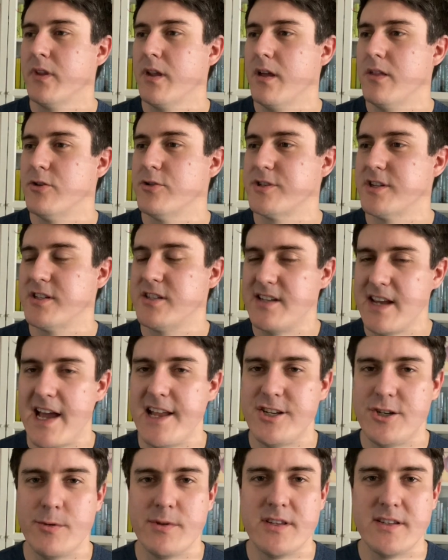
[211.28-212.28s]
There's a
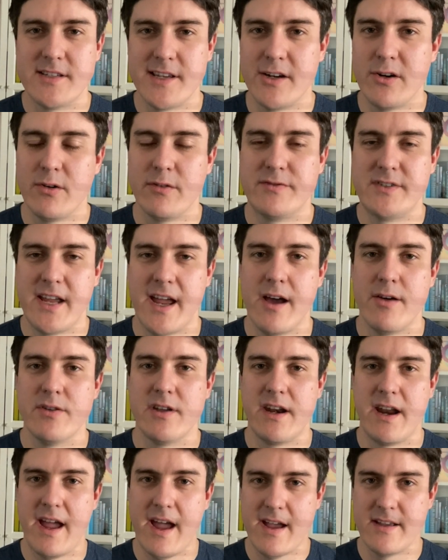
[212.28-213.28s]
statue at the center of town
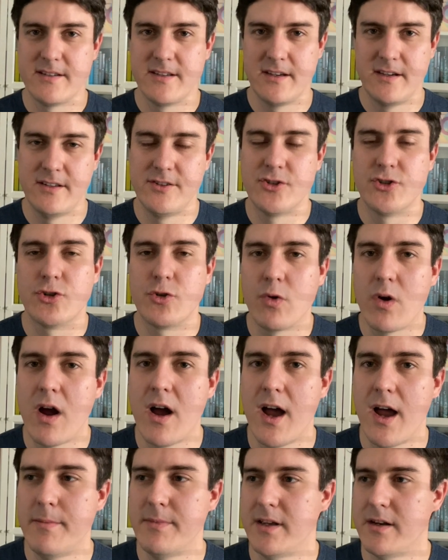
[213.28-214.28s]
that has it
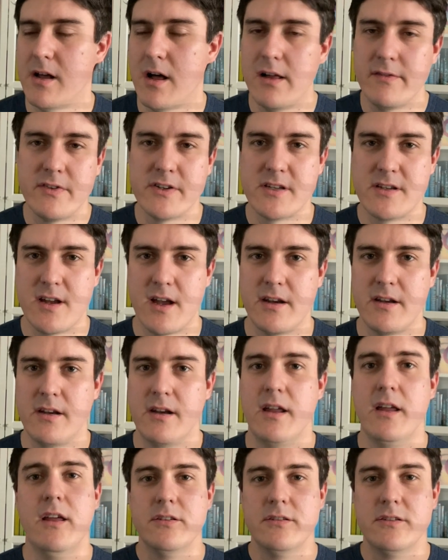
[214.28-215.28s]
inscribed, and all of a
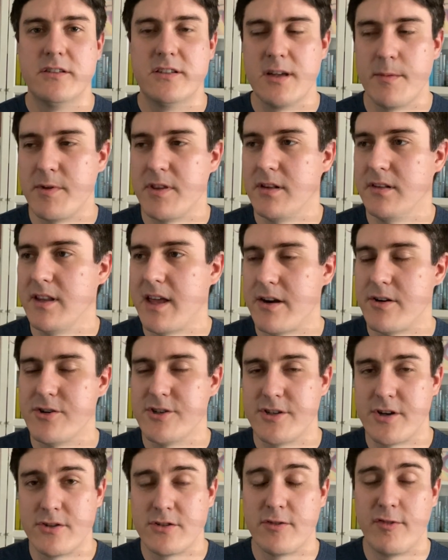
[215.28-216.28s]
sudden, some of the letters
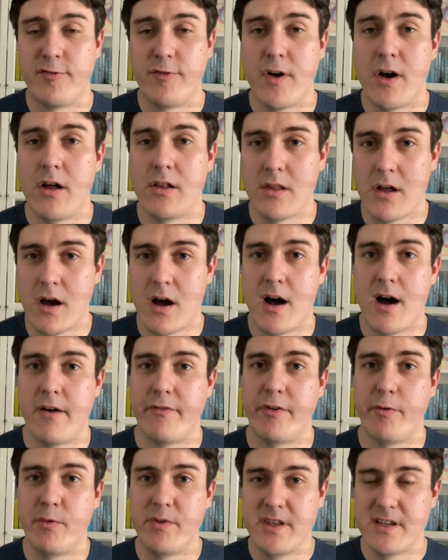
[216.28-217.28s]
start to fall off.
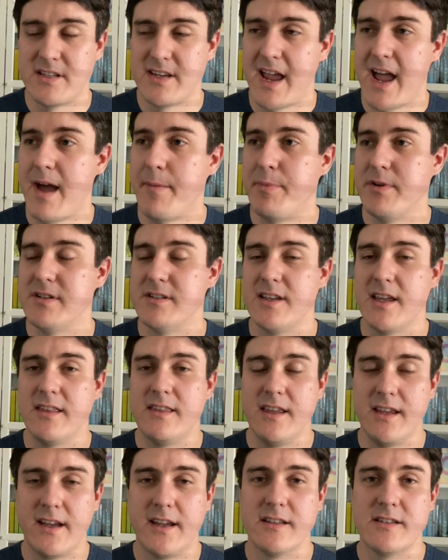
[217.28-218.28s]
And when this happens, they
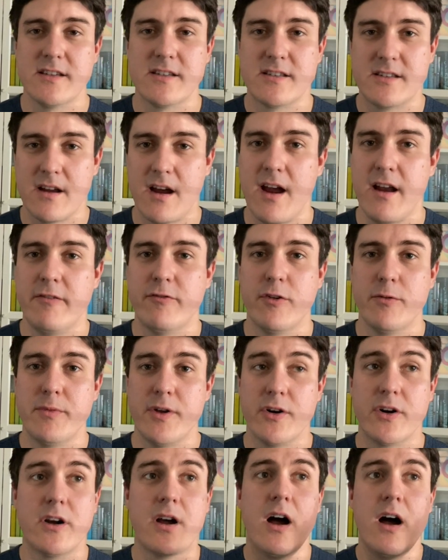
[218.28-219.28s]
think it's a sign from
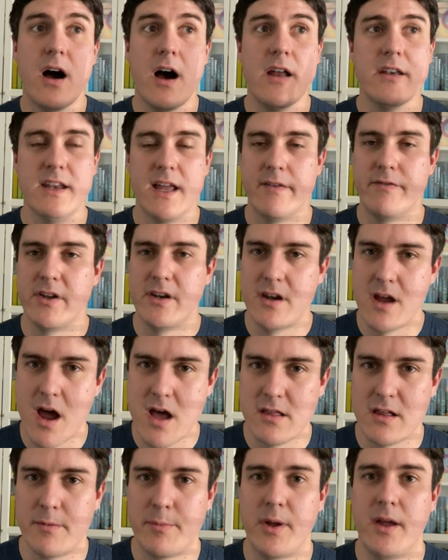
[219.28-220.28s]
their god,
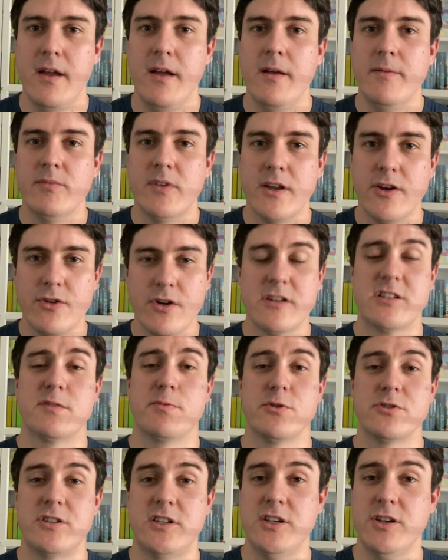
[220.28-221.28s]
Lmnop, that you're not
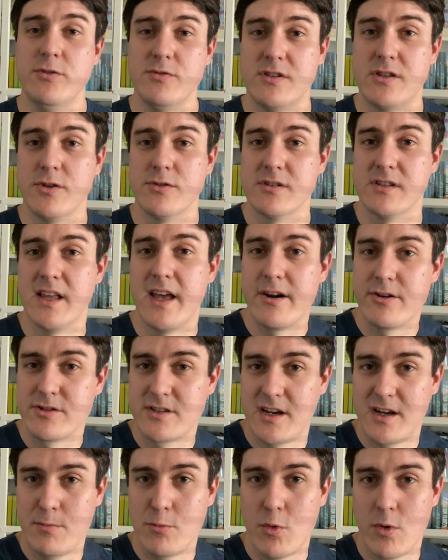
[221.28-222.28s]
supposed to use those letters
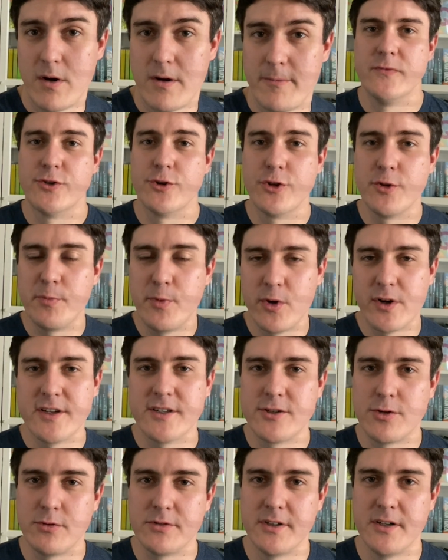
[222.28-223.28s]
anymore. So the book
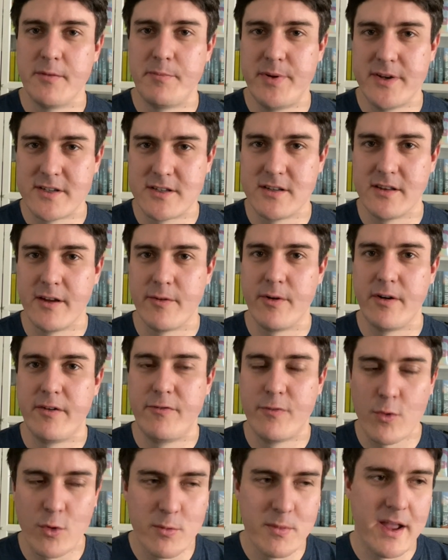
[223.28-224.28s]
is told in epistolary
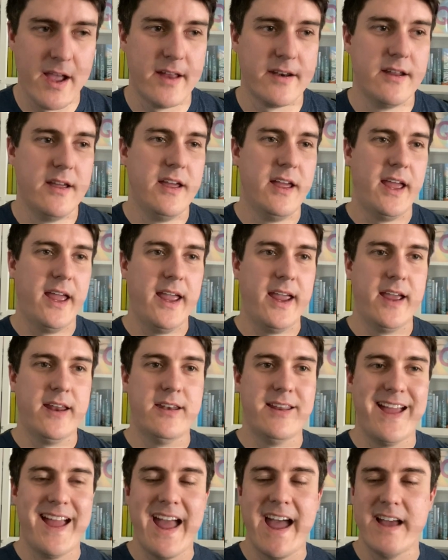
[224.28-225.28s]
format,
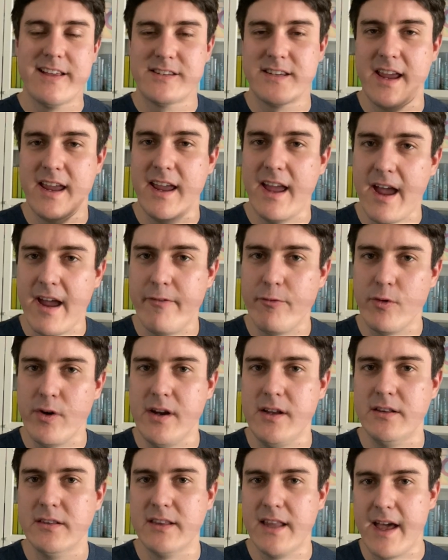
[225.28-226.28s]
and as
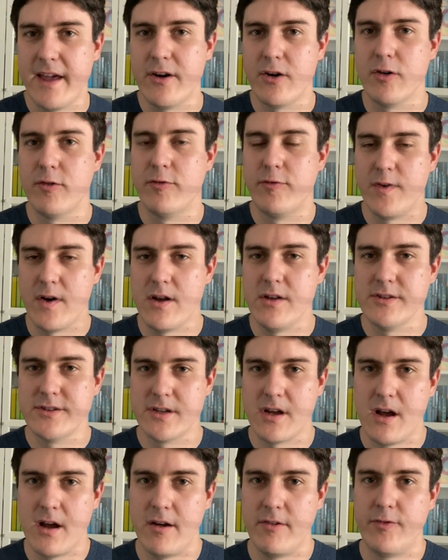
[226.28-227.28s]
every letter falls
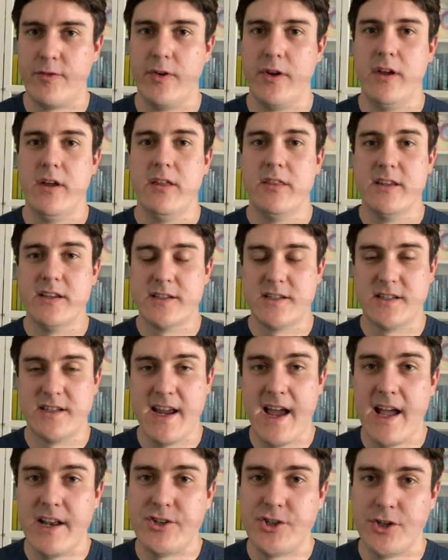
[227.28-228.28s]
off this
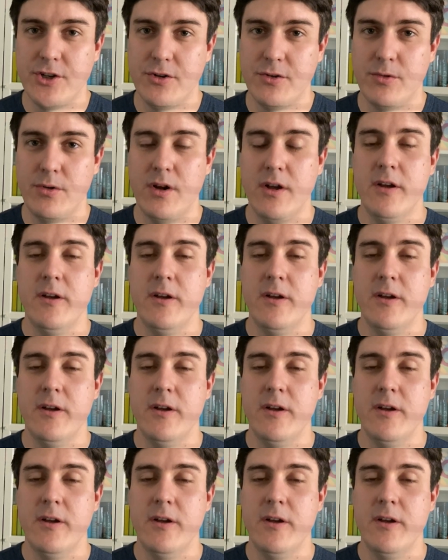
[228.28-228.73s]
statue,